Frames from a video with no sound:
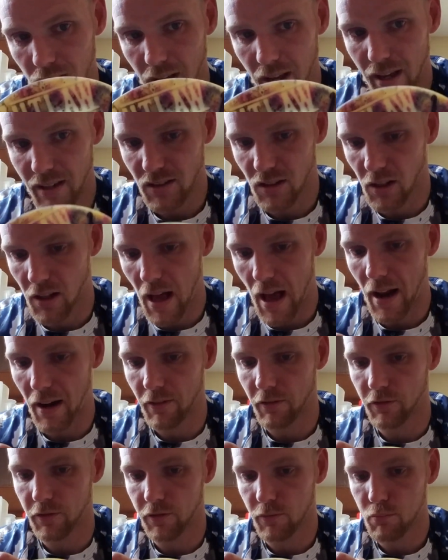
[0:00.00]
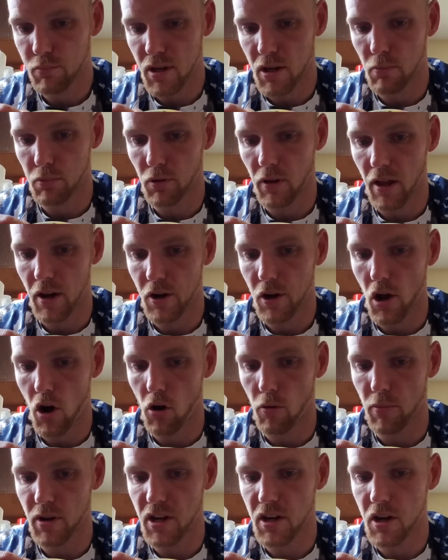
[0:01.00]
as a lot of people that
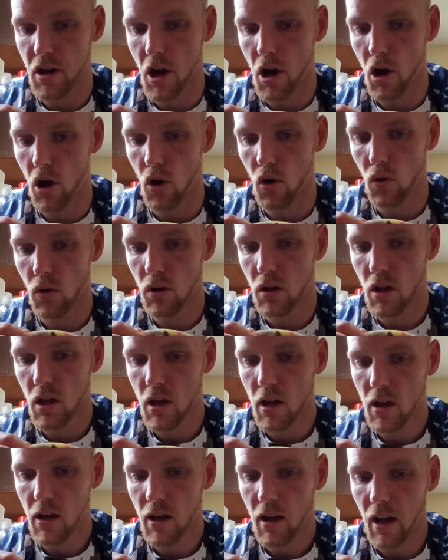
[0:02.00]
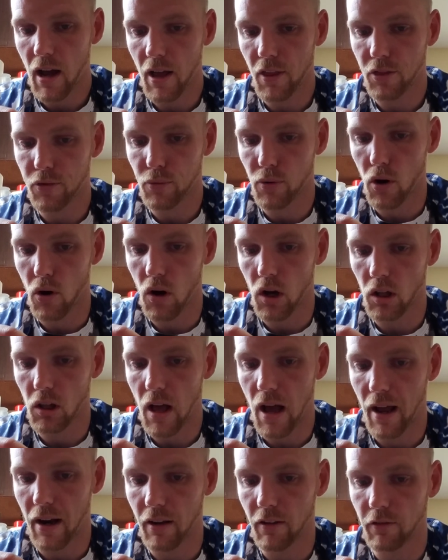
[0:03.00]
know me know, I throw a
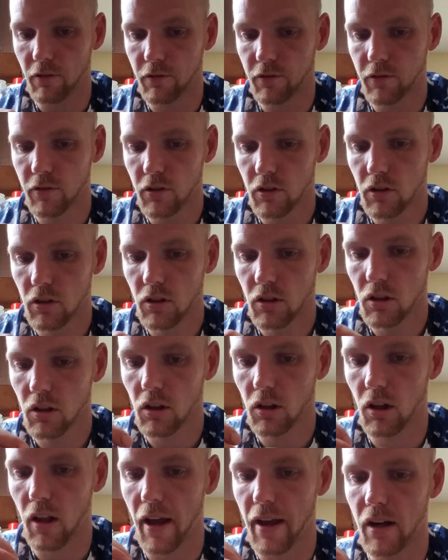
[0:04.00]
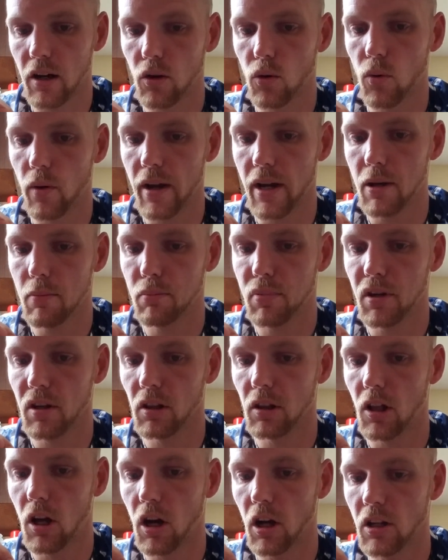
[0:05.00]
lot of lighter weight
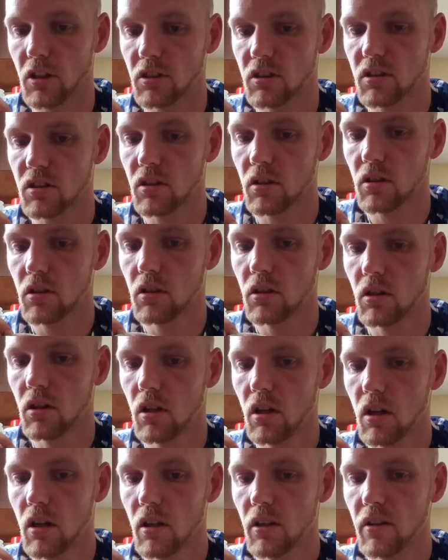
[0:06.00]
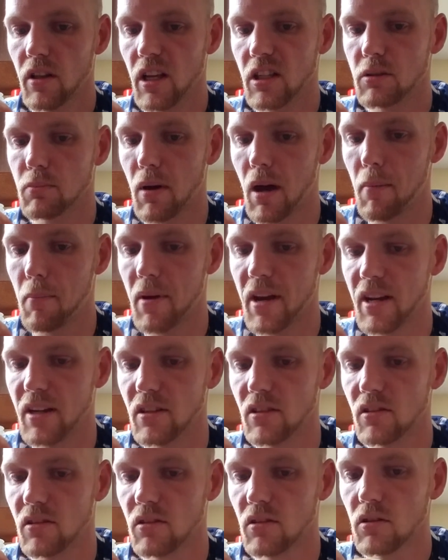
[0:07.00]
pin laws. That's my
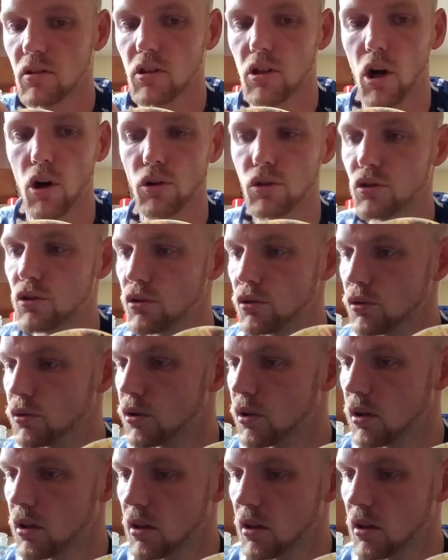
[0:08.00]
main go-to